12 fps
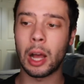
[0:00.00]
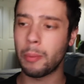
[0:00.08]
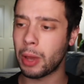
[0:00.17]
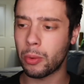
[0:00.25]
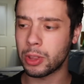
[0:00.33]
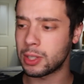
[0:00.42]
help
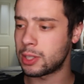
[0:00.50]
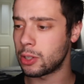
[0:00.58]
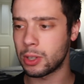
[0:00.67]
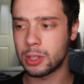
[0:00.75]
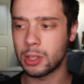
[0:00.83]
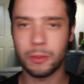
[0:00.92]
me out with this
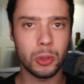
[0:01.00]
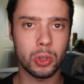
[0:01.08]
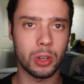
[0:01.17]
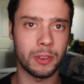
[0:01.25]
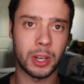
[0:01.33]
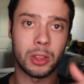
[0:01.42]
series in the
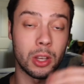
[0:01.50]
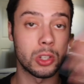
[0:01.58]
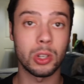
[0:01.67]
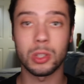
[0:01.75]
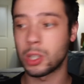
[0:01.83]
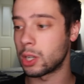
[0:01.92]
future, if anything,
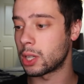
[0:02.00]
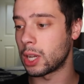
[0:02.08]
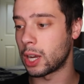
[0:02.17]
so it's a good